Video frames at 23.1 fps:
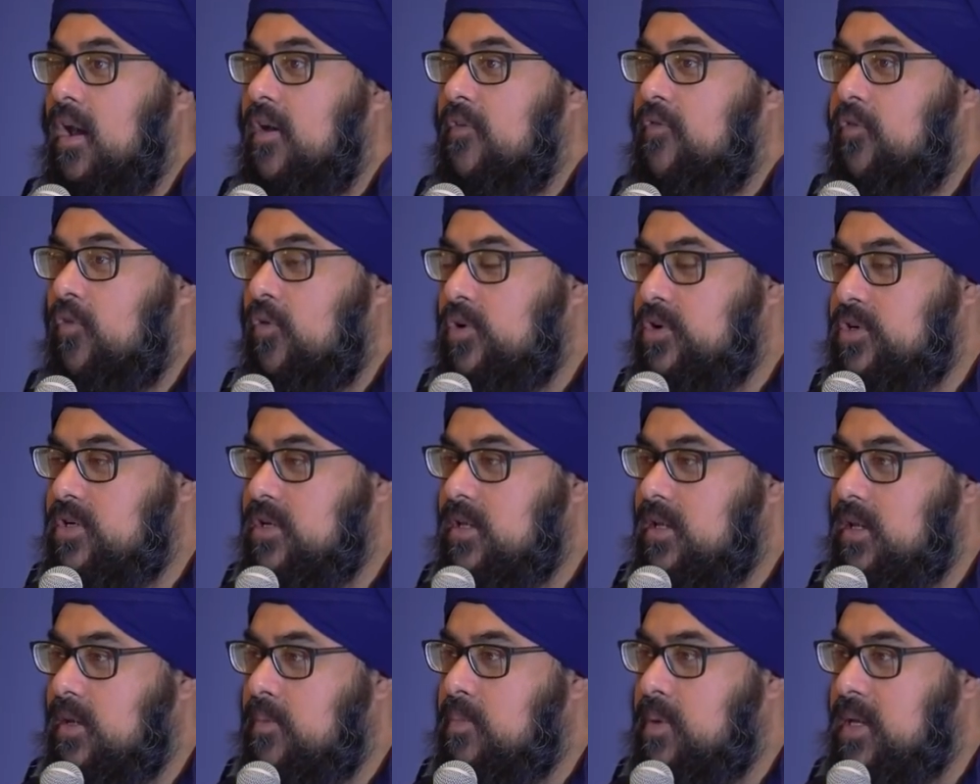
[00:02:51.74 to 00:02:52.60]

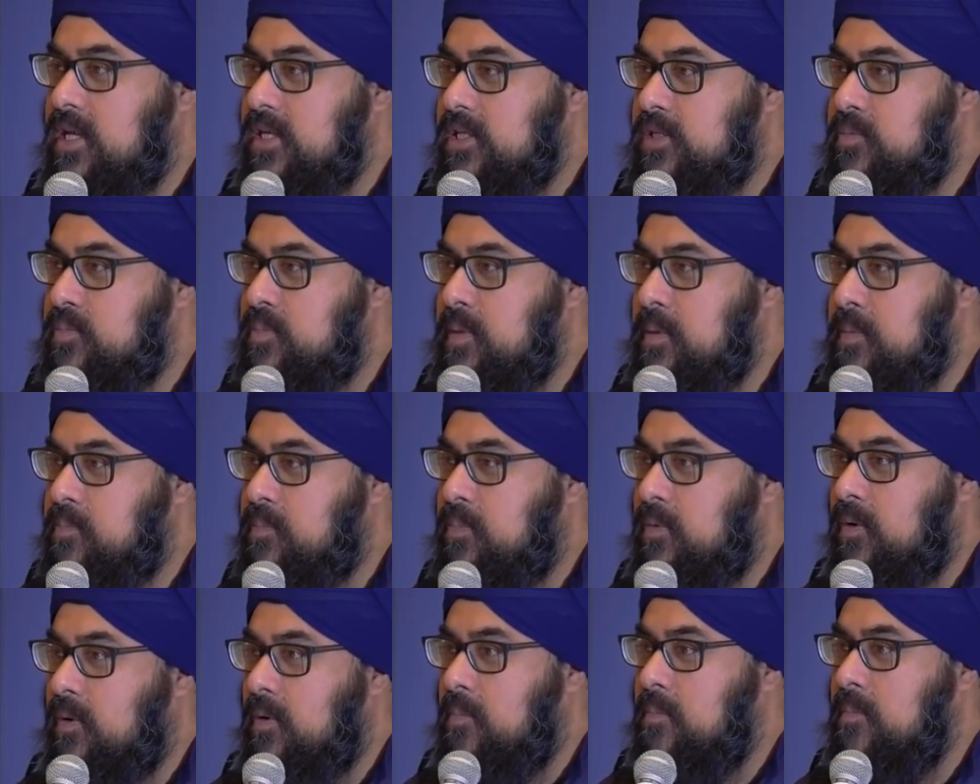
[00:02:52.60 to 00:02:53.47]
Unfortunately, because
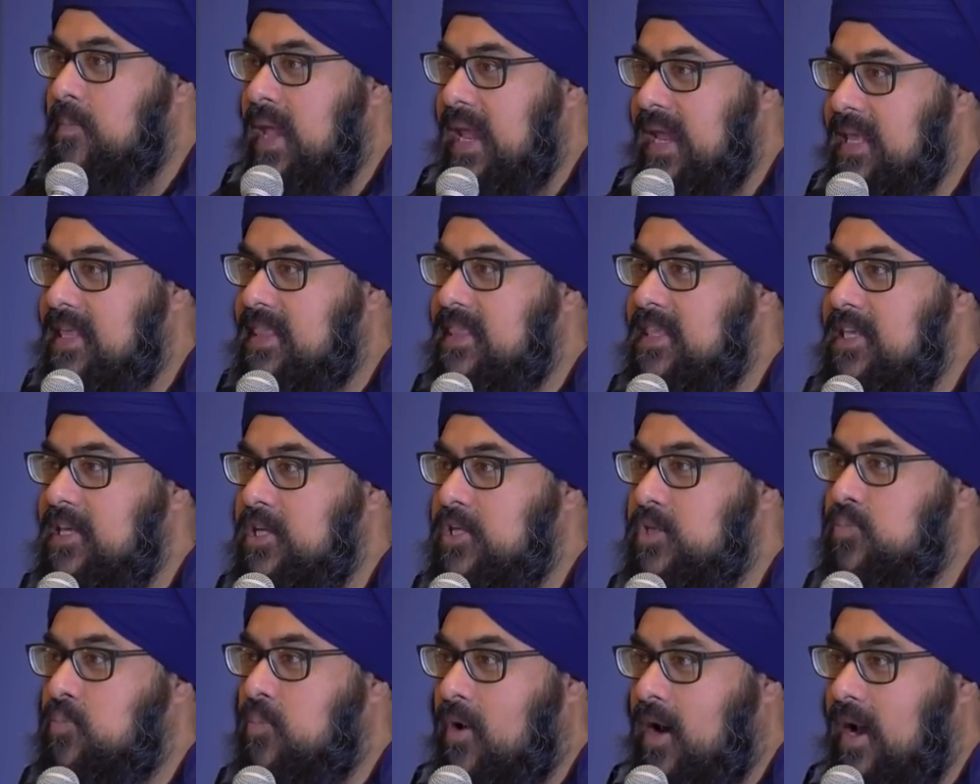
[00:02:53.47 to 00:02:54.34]
people make
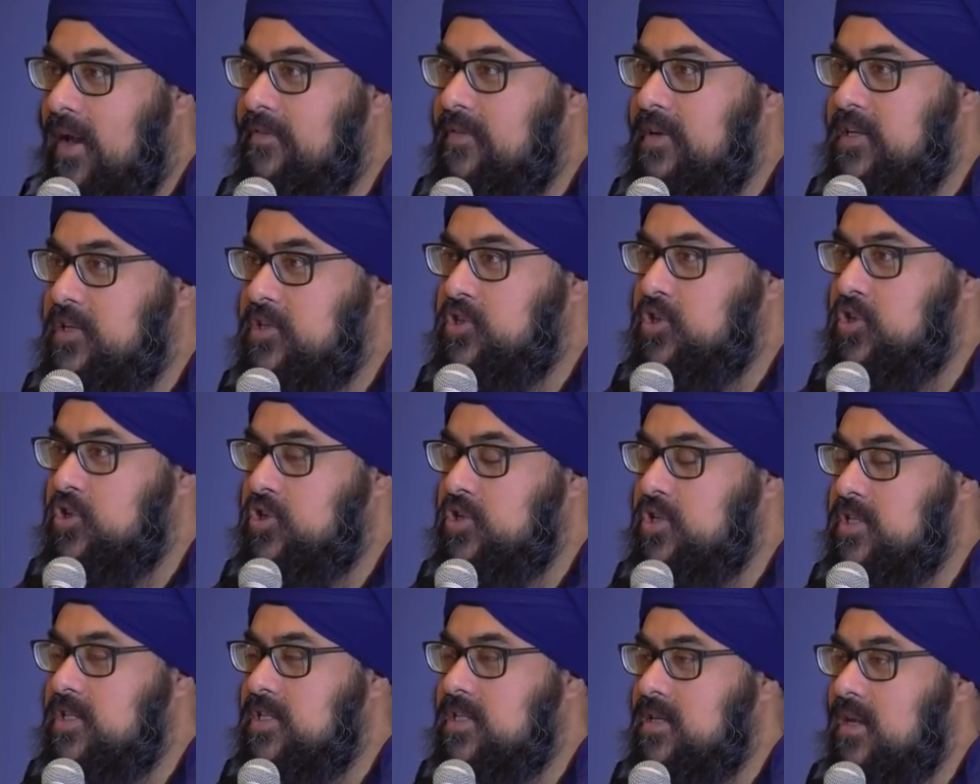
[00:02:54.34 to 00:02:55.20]
these private
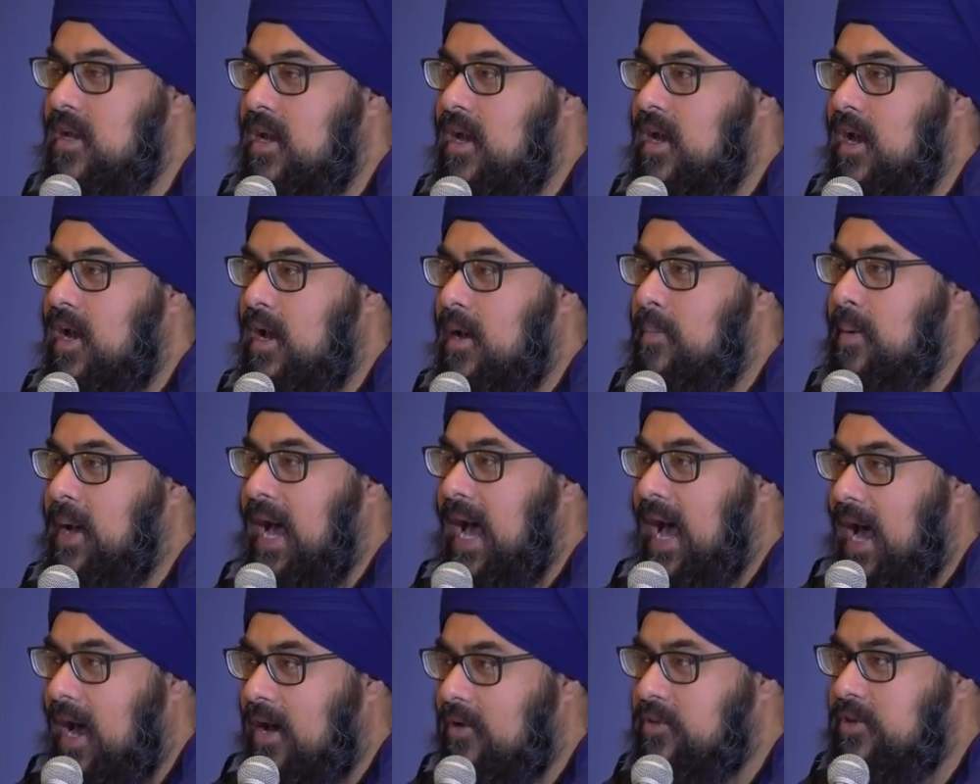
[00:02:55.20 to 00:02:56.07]
decisions
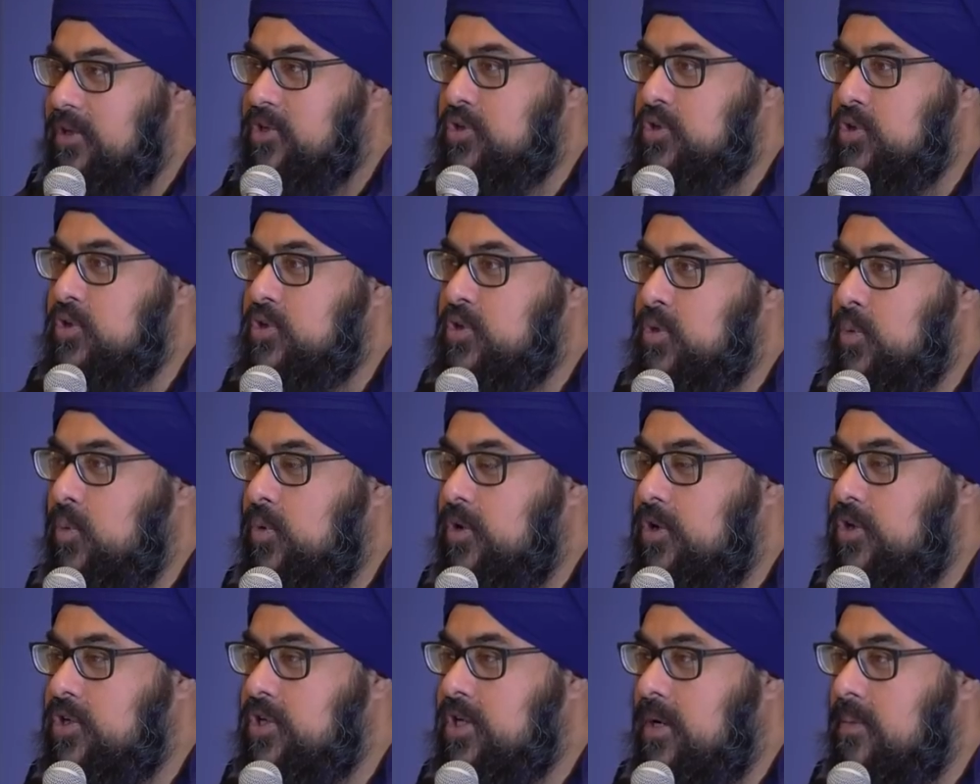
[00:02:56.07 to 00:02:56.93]
about how they choose to
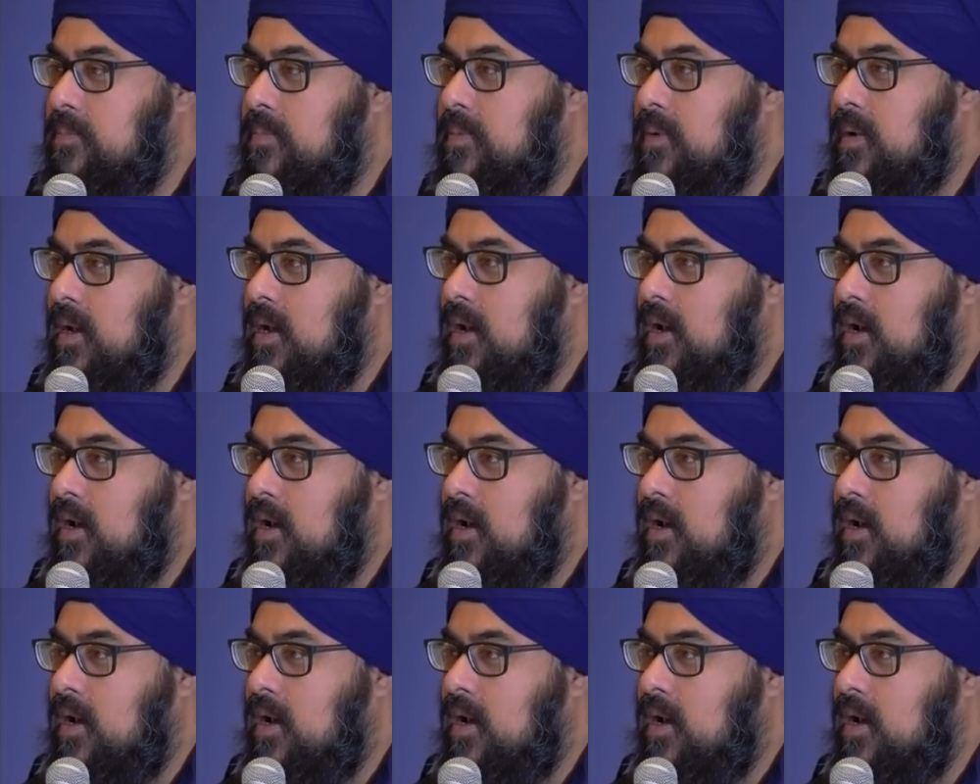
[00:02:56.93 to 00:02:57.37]
worship,